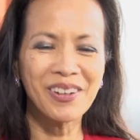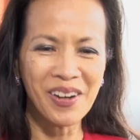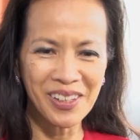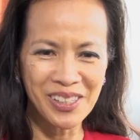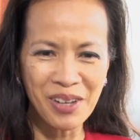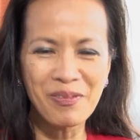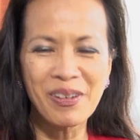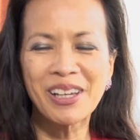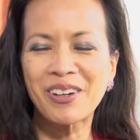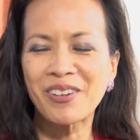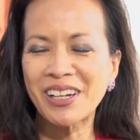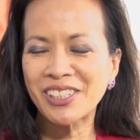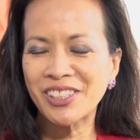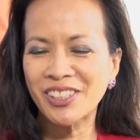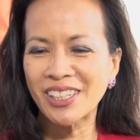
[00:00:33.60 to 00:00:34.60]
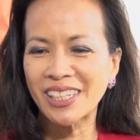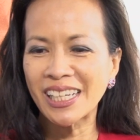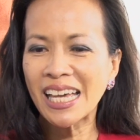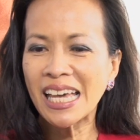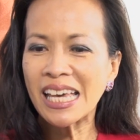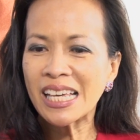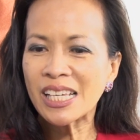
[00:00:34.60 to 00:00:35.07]
well, that's a big question.
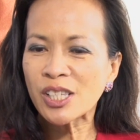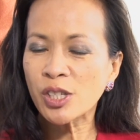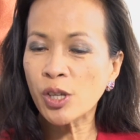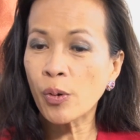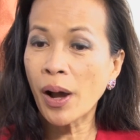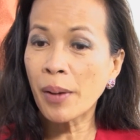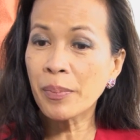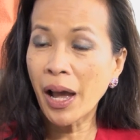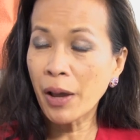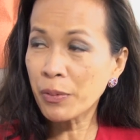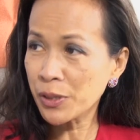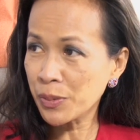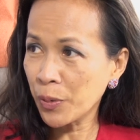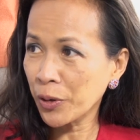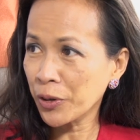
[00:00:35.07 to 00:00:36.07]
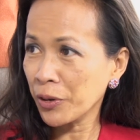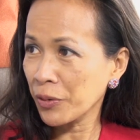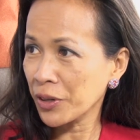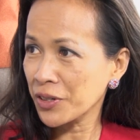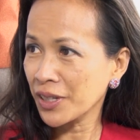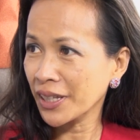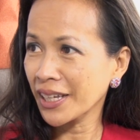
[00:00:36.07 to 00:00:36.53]
So I was born
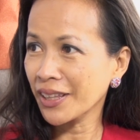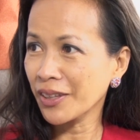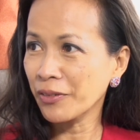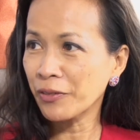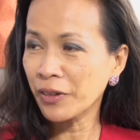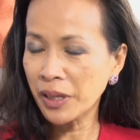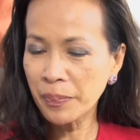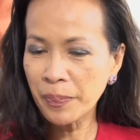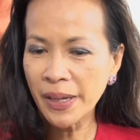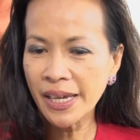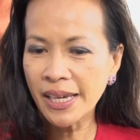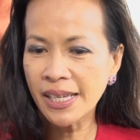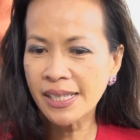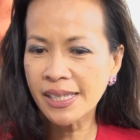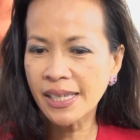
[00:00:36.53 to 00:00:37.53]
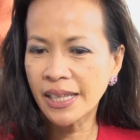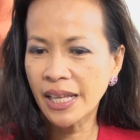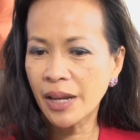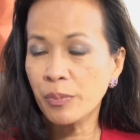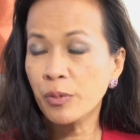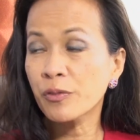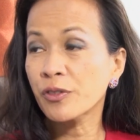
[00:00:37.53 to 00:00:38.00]
originally in the Philippines, and
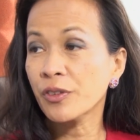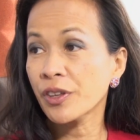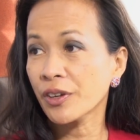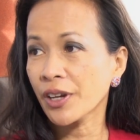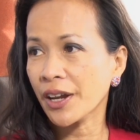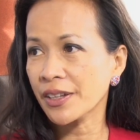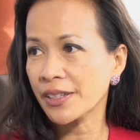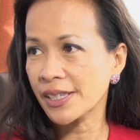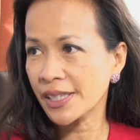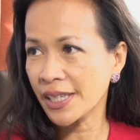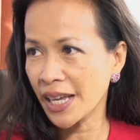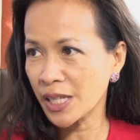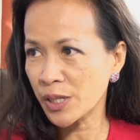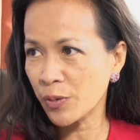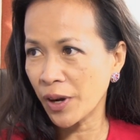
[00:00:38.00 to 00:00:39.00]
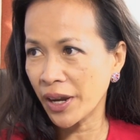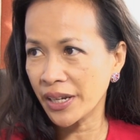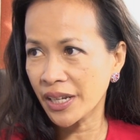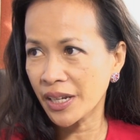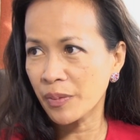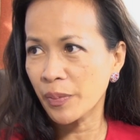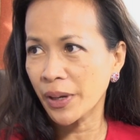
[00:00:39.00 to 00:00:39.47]
then I moved to the United States where I
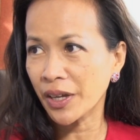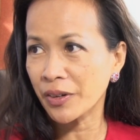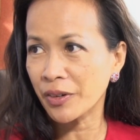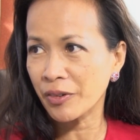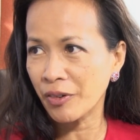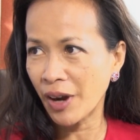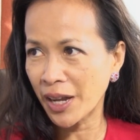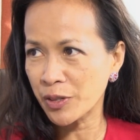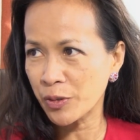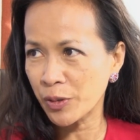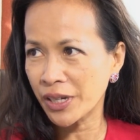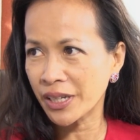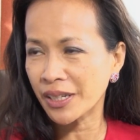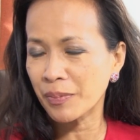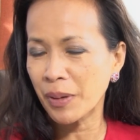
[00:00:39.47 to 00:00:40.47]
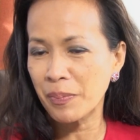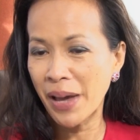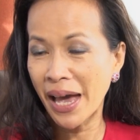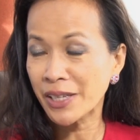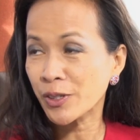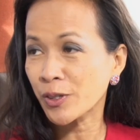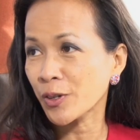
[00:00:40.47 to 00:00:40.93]
did my undergraduate, and my
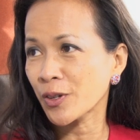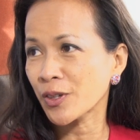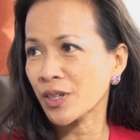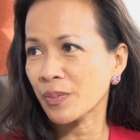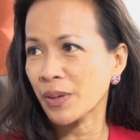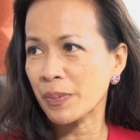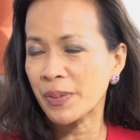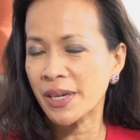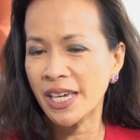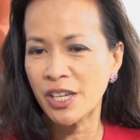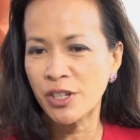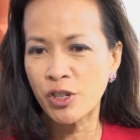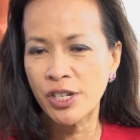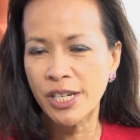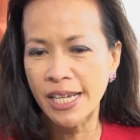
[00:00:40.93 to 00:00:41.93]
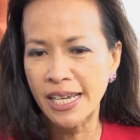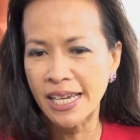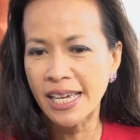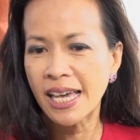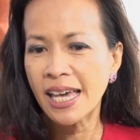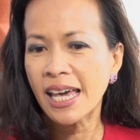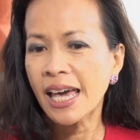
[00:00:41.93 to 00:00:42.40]
master's, and my
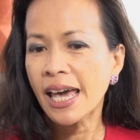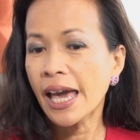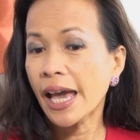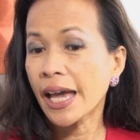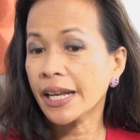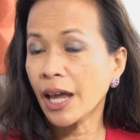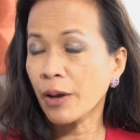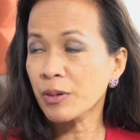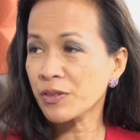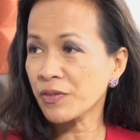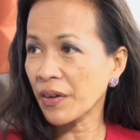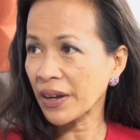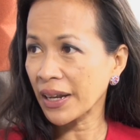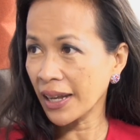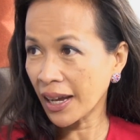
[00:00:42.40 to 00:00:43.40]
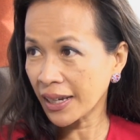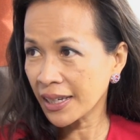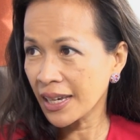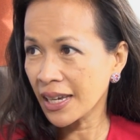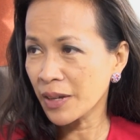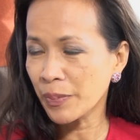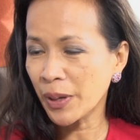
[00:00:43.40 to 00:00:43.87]
PhD. And I was very
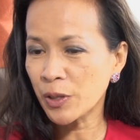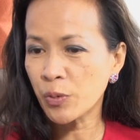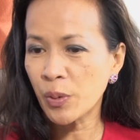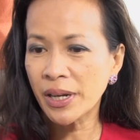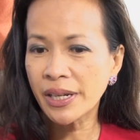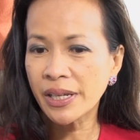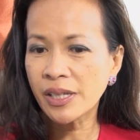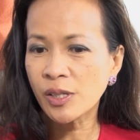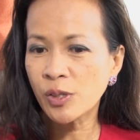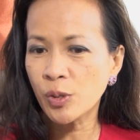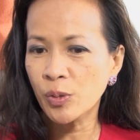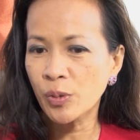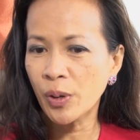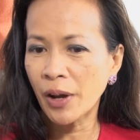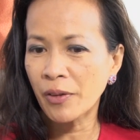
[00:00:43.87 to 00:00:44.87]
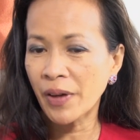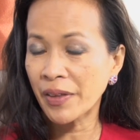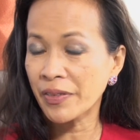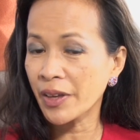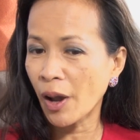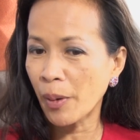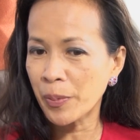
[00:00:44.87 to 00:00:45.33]
lucky in my 20s to have
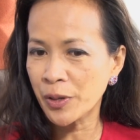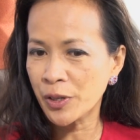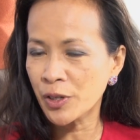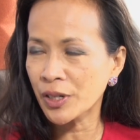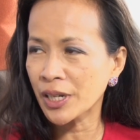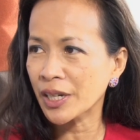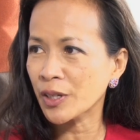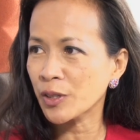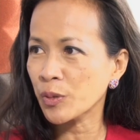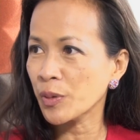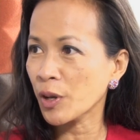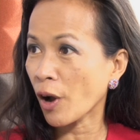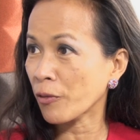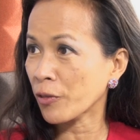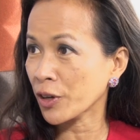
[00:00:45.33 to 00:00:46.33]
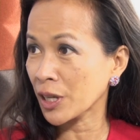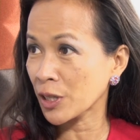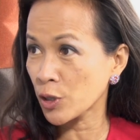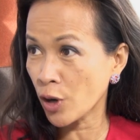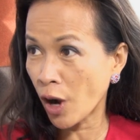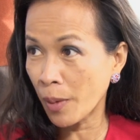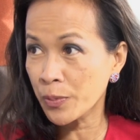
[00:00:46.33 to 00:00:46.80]
had the opportunity to be offered a
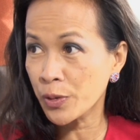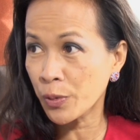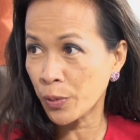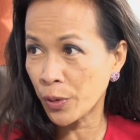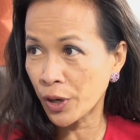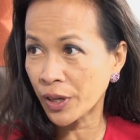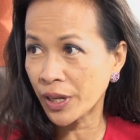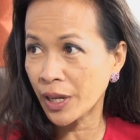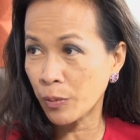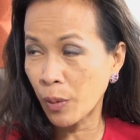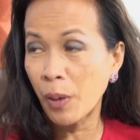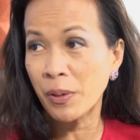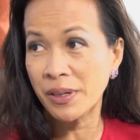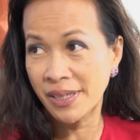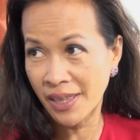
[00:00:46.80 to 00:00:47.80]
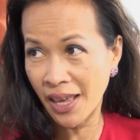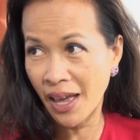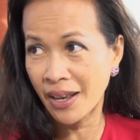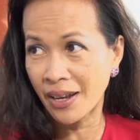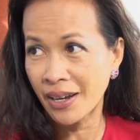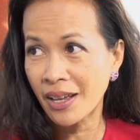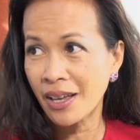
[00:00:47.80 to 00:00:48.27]
job to work in what was
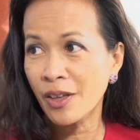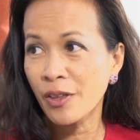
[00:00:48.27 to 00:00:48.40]
then